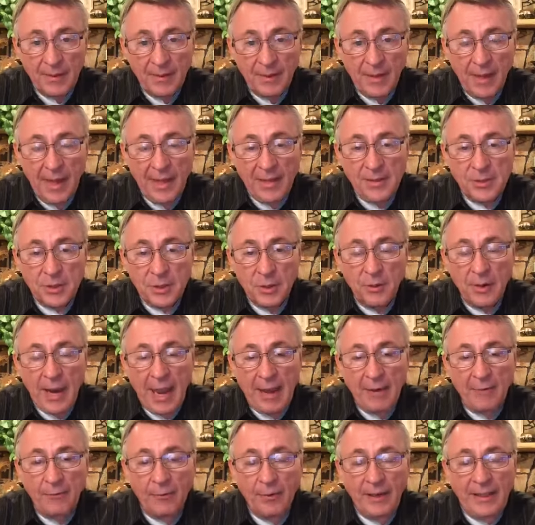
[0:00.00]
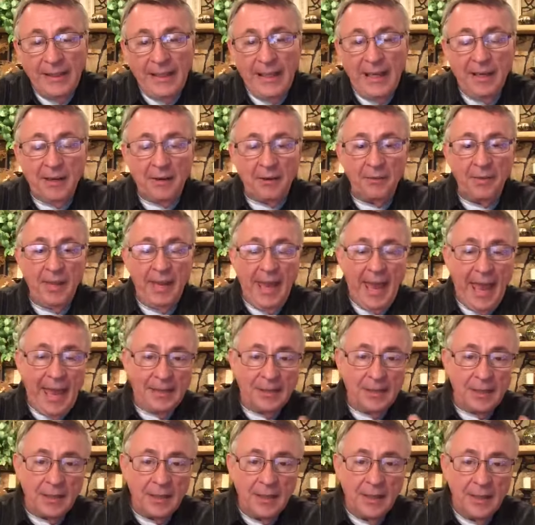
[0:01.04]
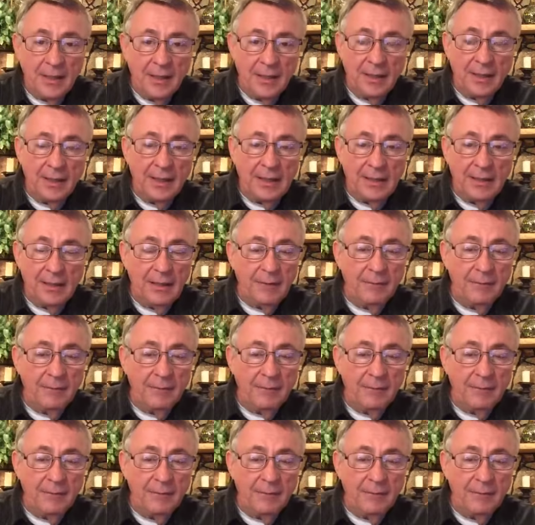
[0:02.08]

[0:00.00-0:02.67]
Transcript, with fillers: Okay? So every year they had to uh, in,